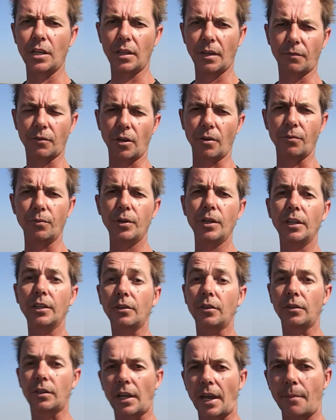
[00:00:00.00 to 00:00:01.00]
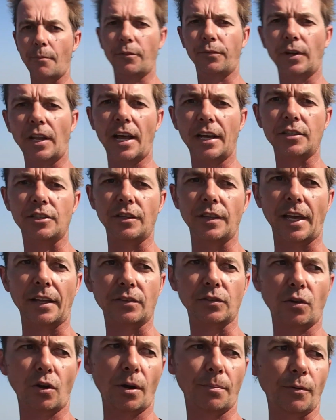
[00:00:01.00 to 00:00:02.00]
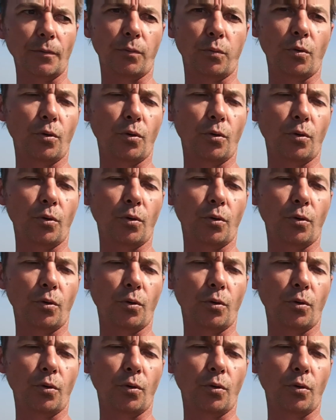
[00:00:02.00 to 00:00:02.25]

They've got really good camouflage in that type of